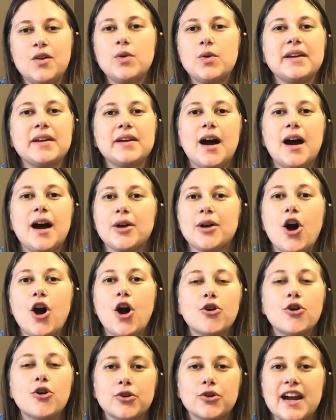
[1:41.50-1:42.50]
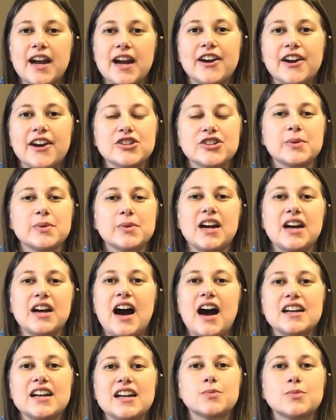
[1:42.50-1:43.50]
We become co creators with
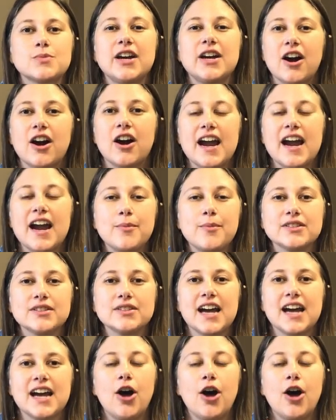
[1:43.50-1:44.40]
God as we are able to